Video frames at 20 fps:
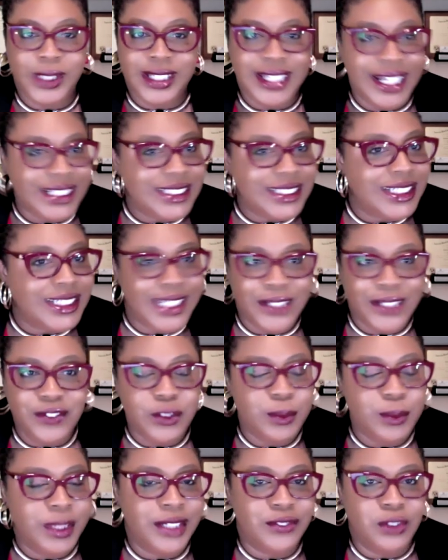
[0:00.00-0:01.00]
We can actually give
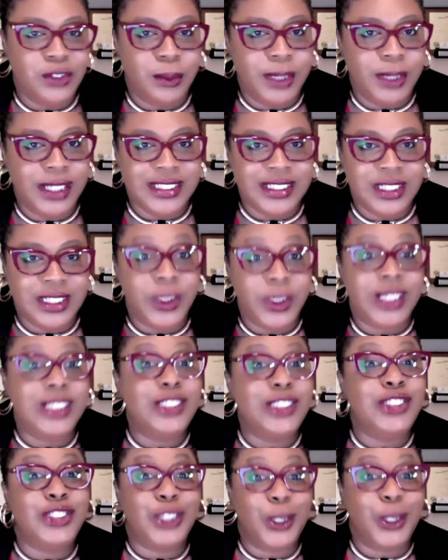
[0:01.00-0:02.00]
them that information, and we
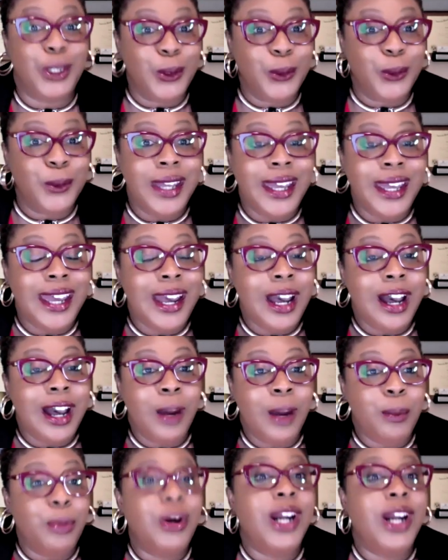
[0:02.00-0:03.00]
can show
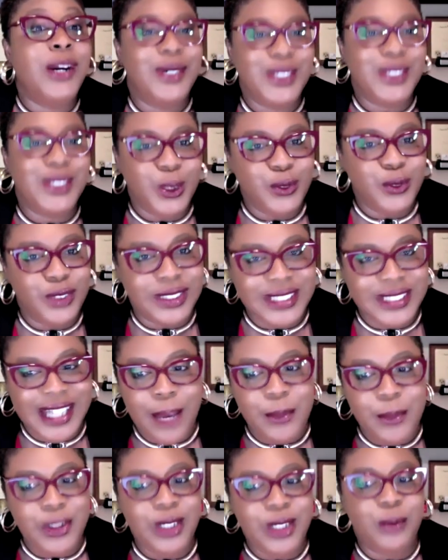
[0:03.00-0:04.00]
progress over
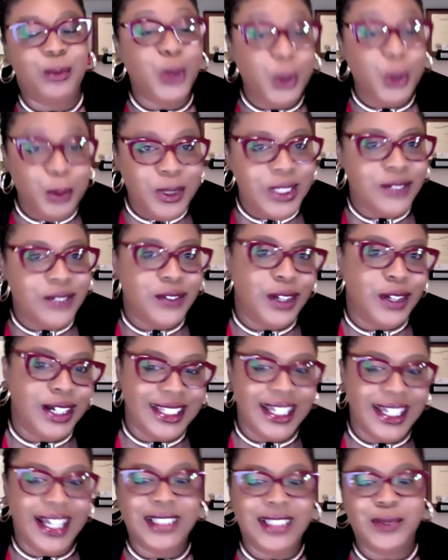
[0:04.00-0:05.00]
time and improvement of our
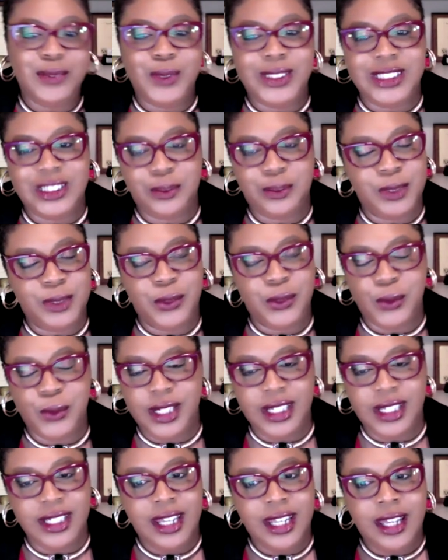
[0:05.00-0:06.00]
clients, which has been
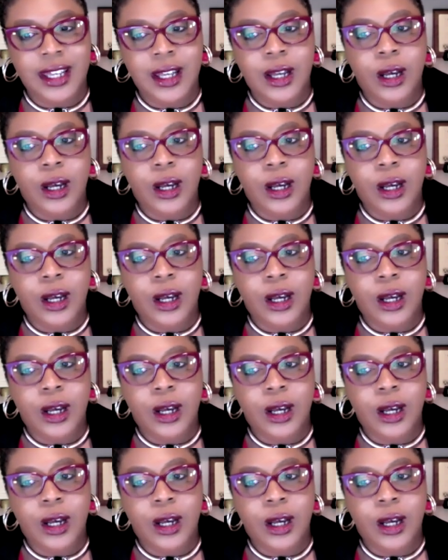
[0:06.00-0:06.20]
great.